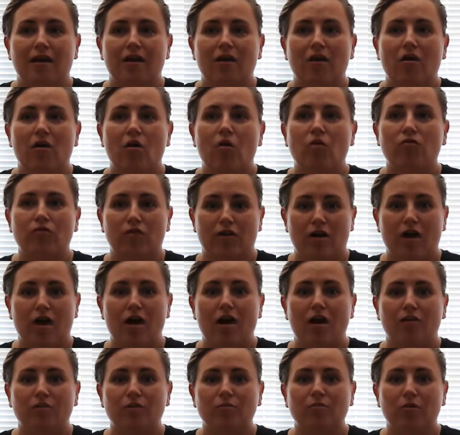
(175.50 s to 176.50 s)

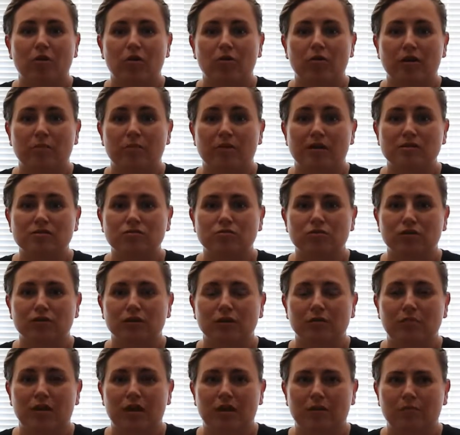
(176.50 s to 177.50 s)
overall, the program has
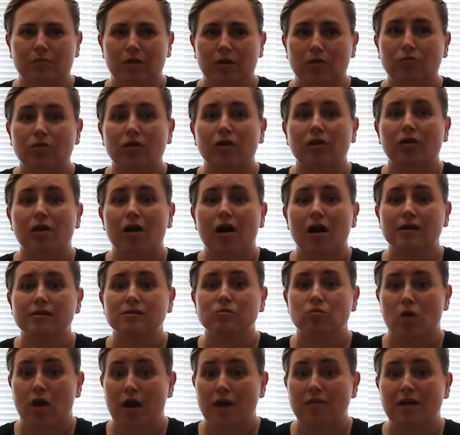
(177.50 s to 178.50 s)
really made me
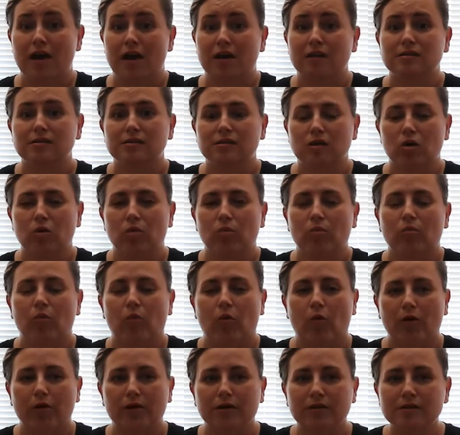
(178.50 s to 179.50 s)
realize why that is so
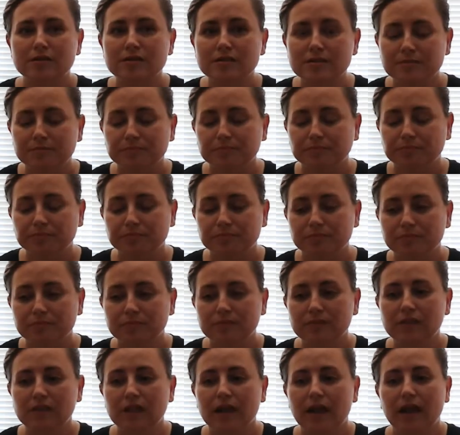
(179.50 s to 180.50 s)
important.
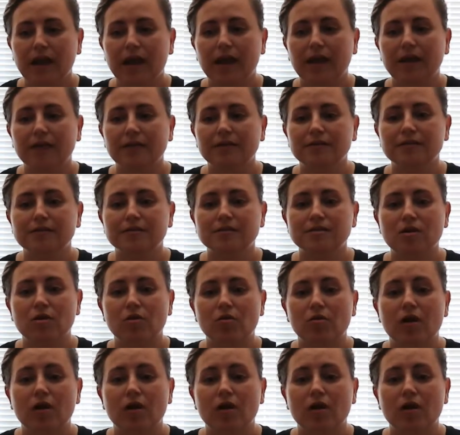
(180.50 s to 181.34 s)
And so